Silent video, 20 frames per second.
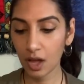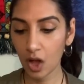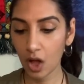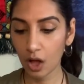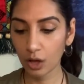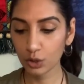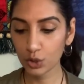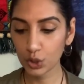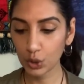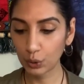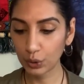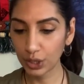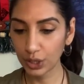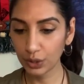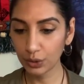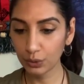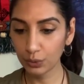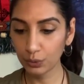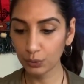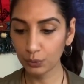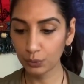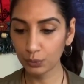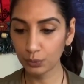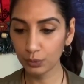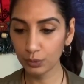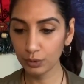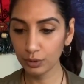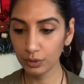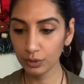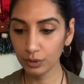show you,
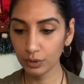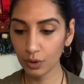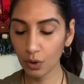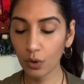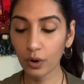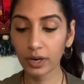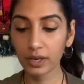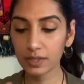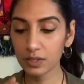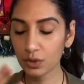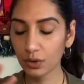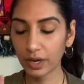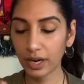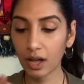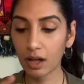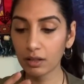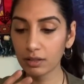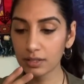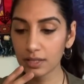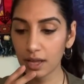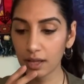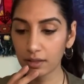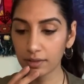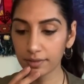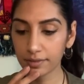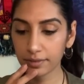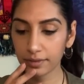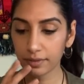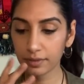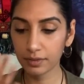or sorry,
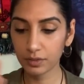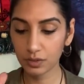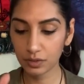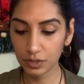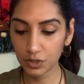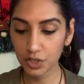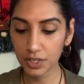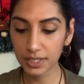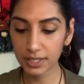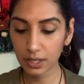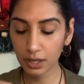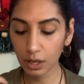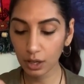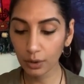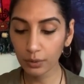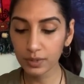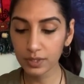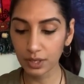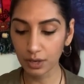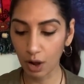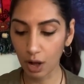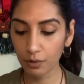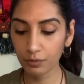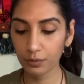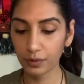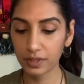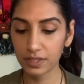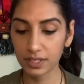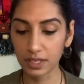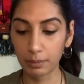I'll just close it off
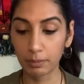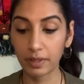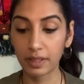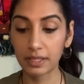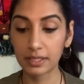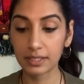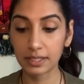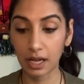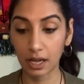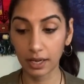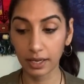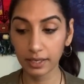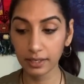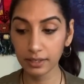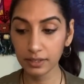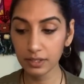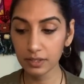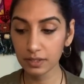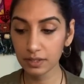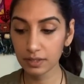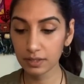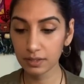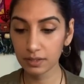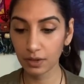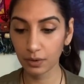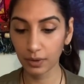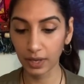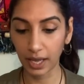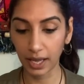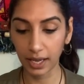with some of the signs.
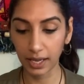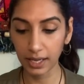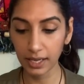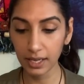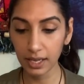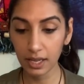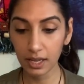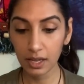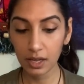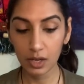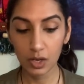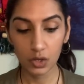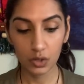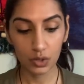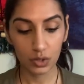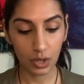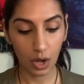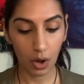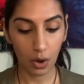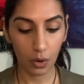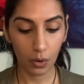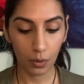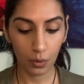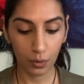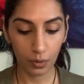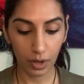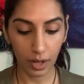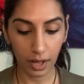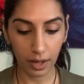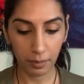Okay. So
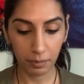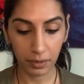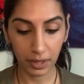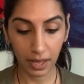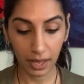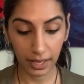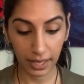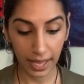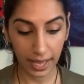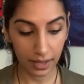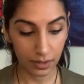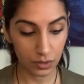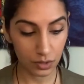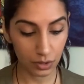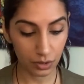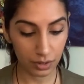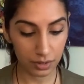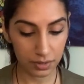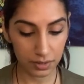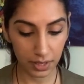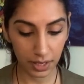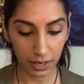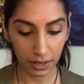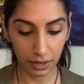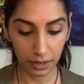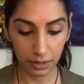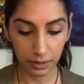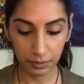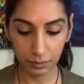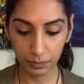Cancer is
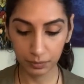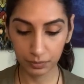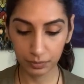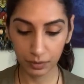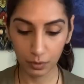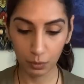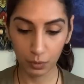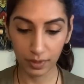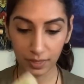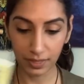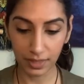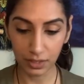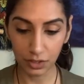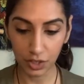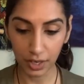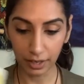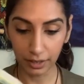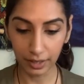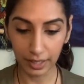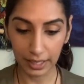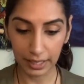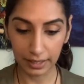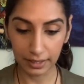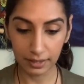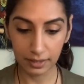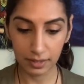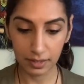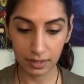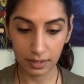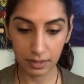here with the
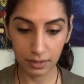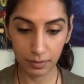Chariot.